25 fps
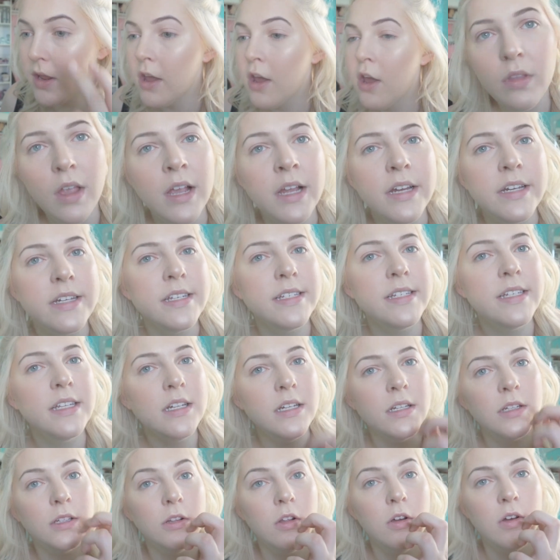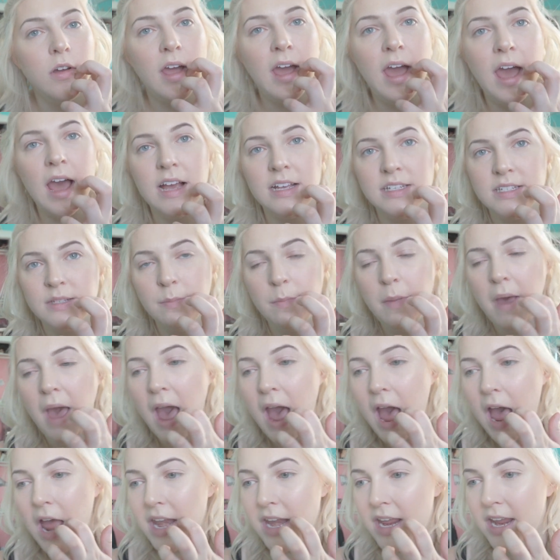it. It doesn't look as
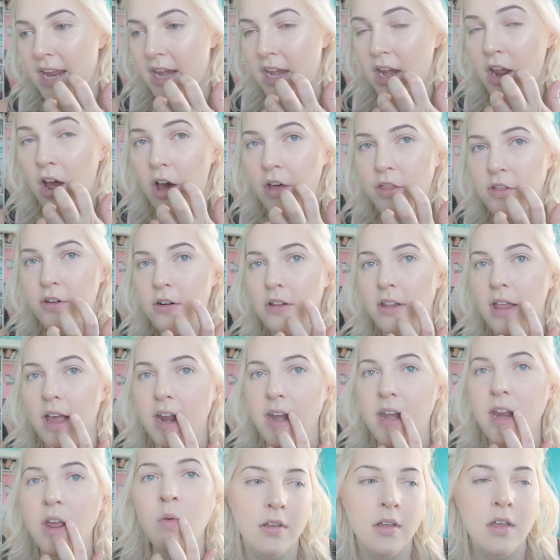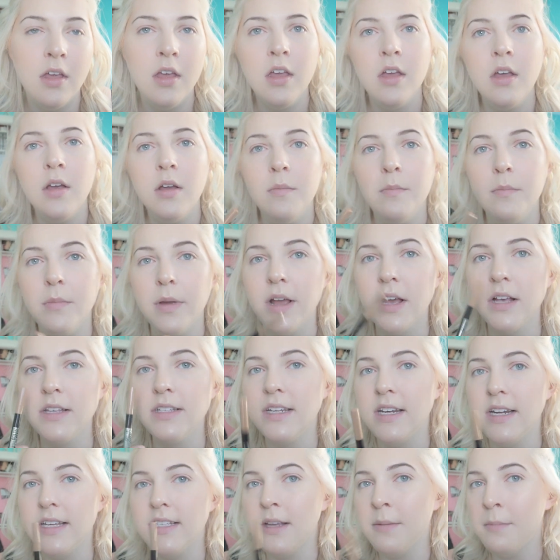bad in other lighting. Because
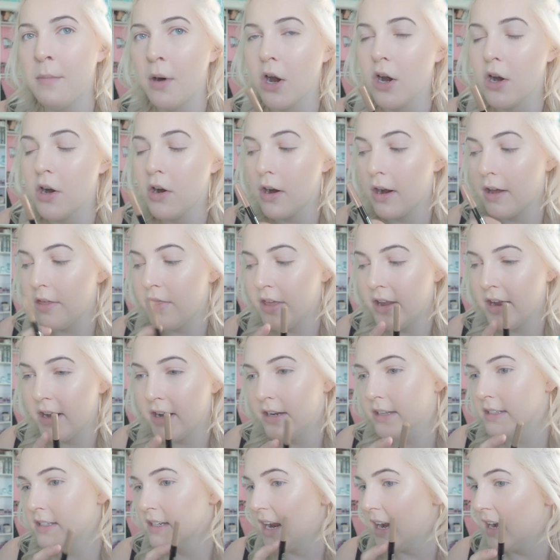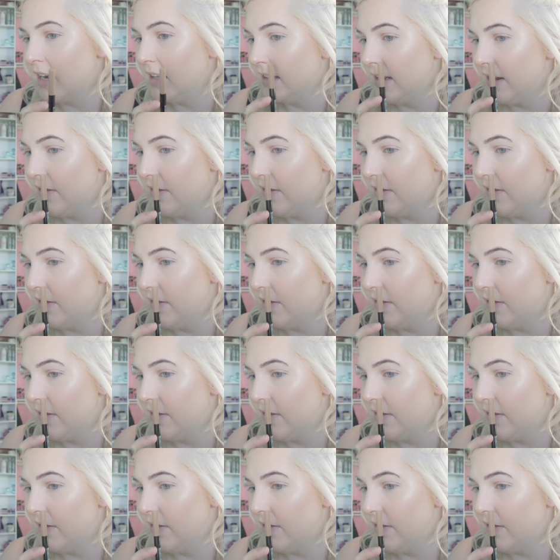it is a marker, I think it is kind of